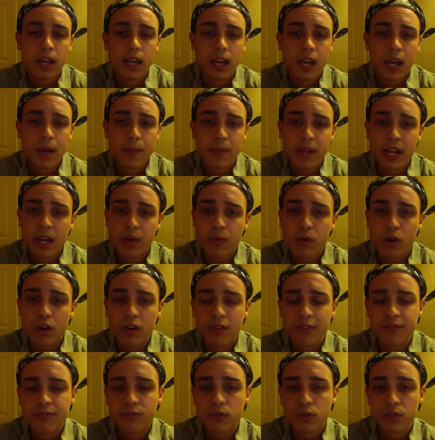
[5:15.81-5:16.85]
I mean, I work a
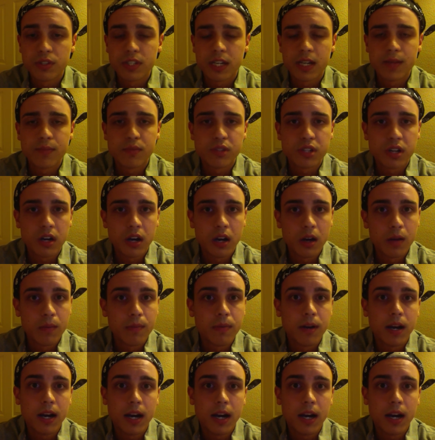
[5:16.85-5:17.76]
full-time job.